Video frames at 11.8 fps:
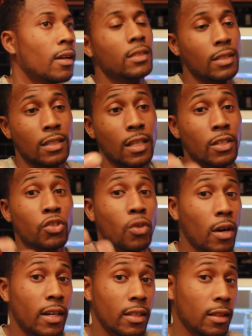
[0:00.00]
is that they
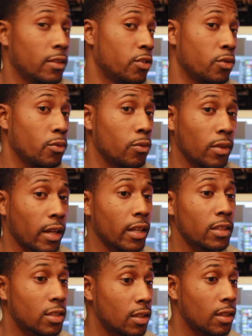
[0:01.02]
try to
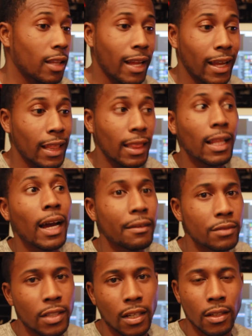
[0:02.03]
like
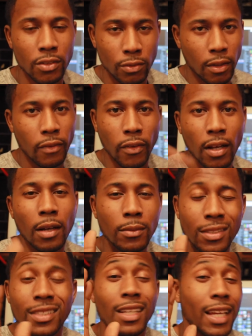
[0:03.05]
life change whenever it
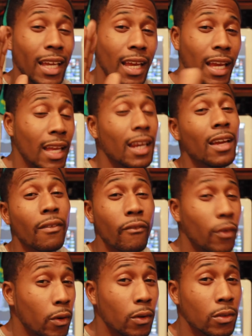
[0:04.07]
comes to eating
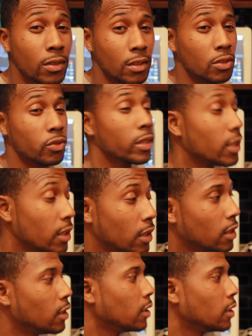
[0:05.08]
foods and drinking.